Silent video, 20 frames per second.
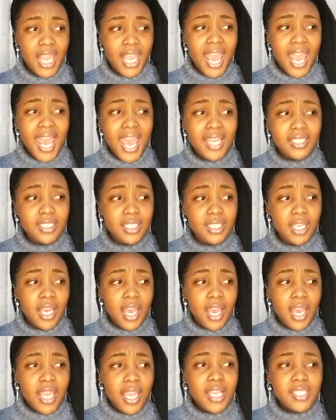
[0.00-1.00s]
And
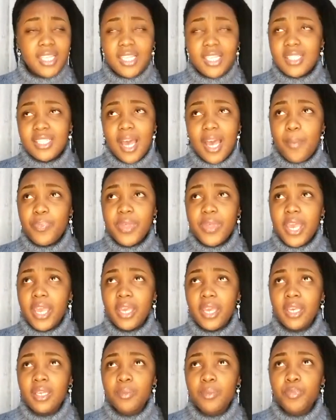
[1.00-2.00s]
he said
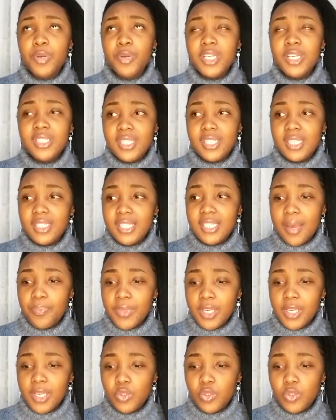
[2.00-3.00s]
something, Prince said
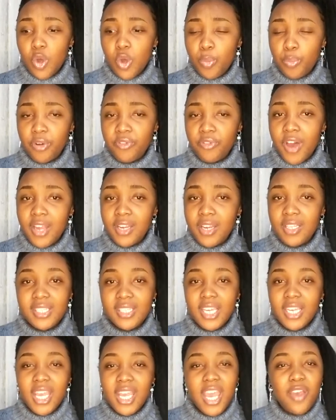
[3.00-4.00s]
something so profound. He
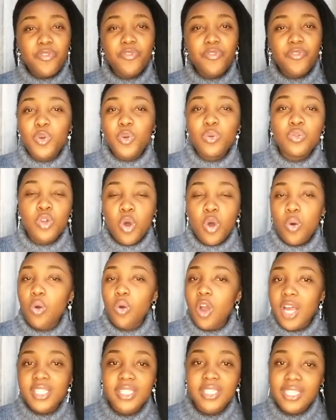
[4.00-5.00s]
said, if you know
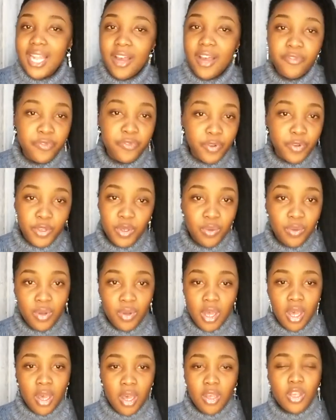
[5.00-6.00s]
God's love for you,
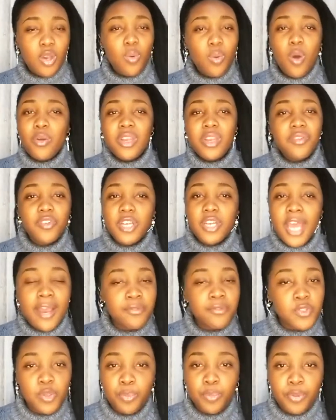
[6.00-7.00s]
you won't even
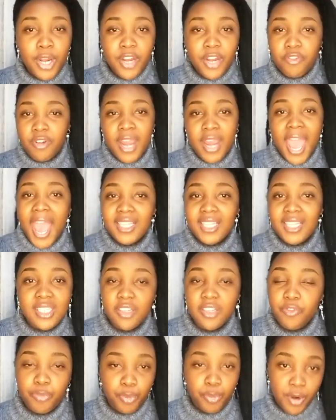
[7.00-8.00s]
have to pray
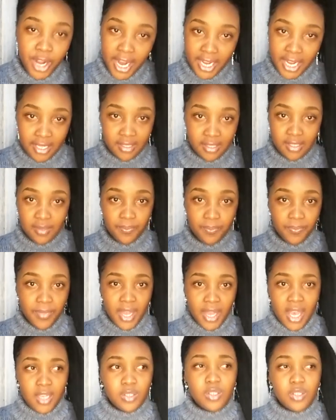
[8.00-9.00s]
reactive prayers.
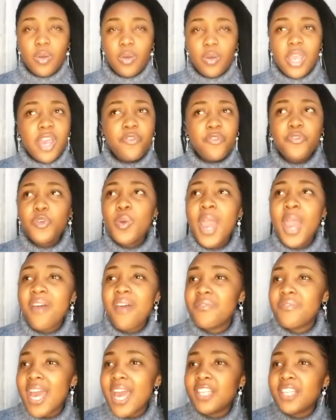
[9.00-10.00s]
So if you
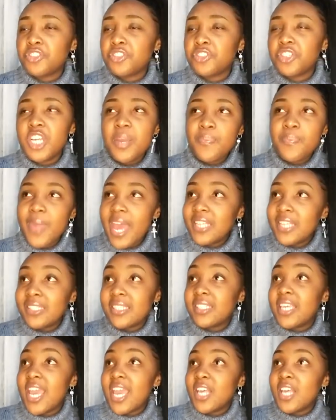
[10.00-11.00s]
have that dream that
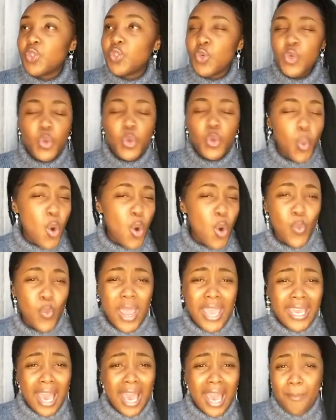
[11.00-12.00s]
scares you, you won't
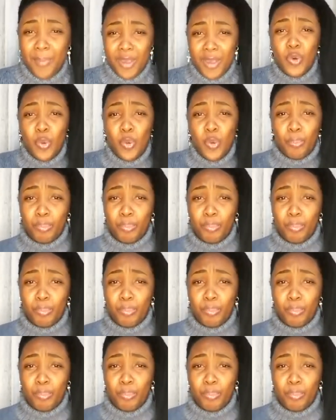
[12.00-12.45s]
wake up and you